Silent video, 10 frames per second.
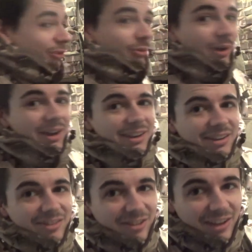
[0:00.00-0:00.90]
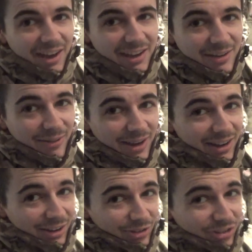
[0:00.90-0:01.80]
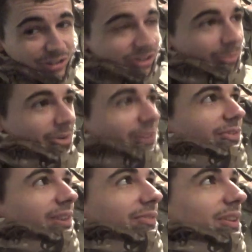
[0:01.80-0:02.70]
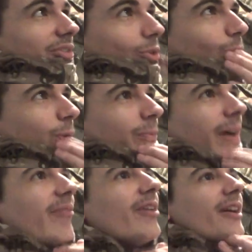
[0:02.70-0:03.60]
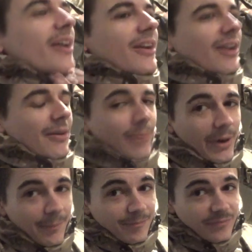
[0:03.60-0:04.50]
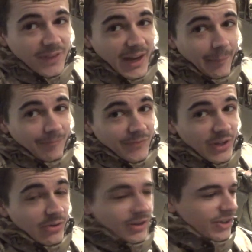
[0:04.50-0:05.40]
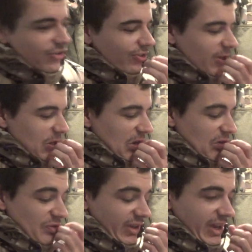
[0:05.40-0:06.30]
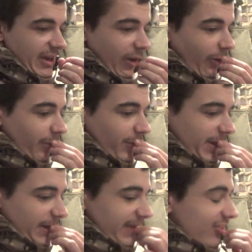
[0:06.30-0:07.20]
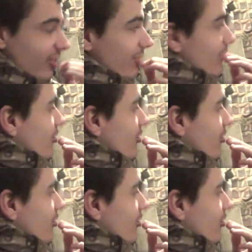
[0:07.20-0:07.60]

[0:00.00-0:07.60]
want to wear these anywhere close to the summer. Thankfully it's autumn now, but yeah, you can literally overheat horribly in these if you